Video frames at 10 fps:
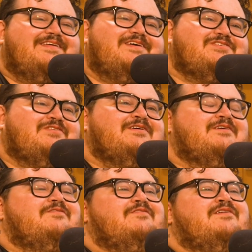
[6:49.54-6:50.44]
No, that's really
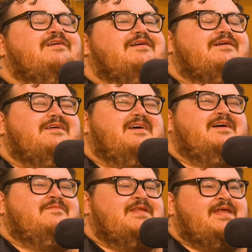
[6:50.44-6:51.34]
cool.
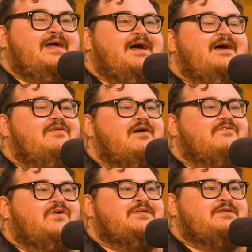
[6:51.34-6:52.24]
Yeah, I mean, like, I
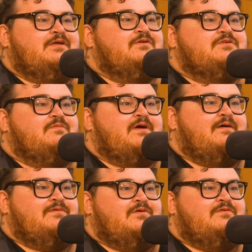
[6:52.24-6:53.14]
love going down YouTube
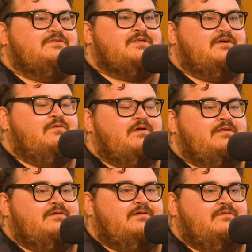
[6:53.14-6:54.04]
rabbit holes. Like, what
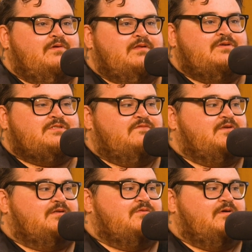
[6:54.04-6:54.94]
other stuff
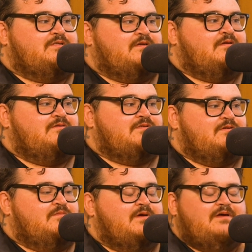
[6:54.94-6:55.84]
do you like to watch on
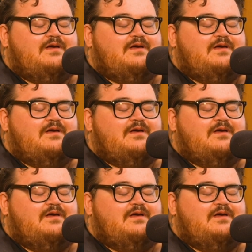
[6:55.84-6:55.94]
YouTube?